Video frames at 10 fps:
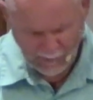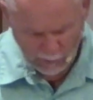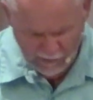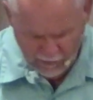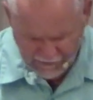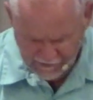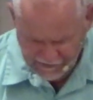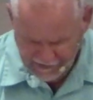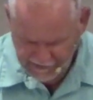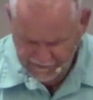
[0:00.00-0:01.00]
We look to
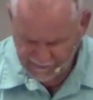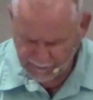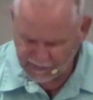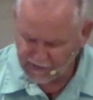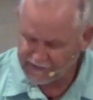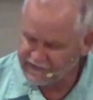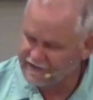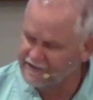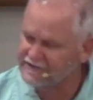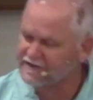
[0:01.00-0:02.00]
Jesus because
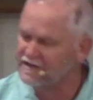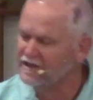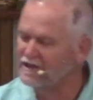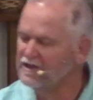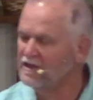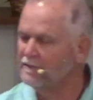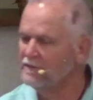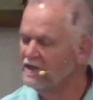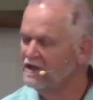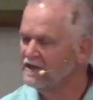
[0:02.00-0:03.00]
it is in
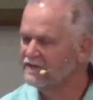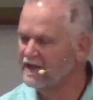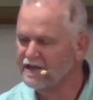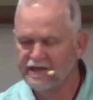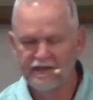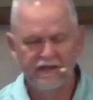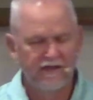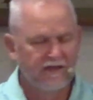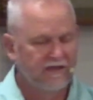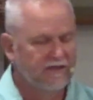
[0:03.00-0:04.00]
him that he,
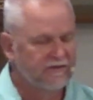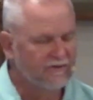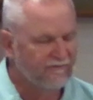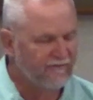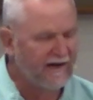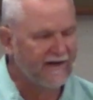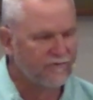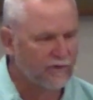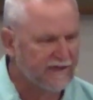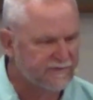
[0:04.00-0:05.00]
the
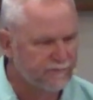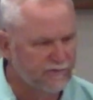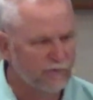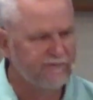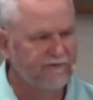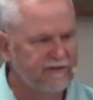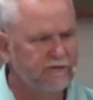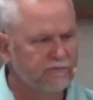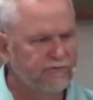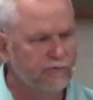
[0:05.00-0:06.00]
Father has been
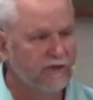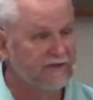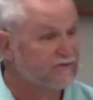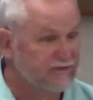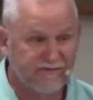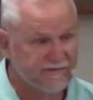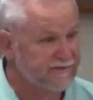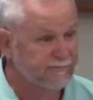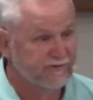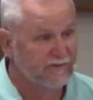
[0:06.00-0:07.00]
revealed to us. Jesus
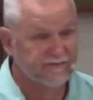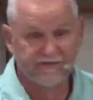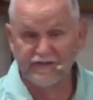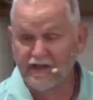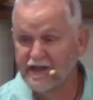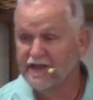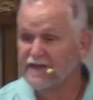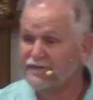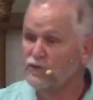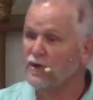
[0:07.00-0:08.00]
himself says,
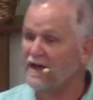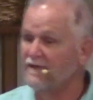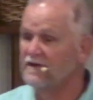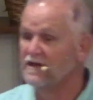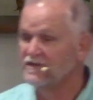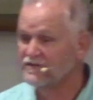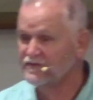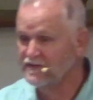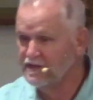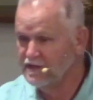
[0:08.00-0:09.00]
If you have
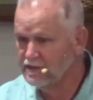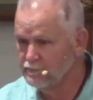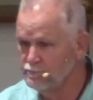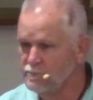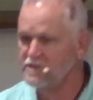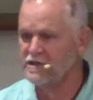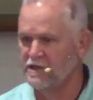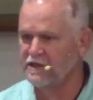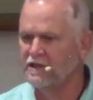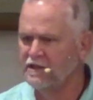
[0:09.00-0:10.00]
seen
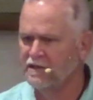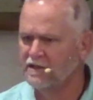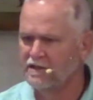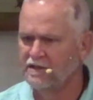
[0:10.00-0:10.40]
me,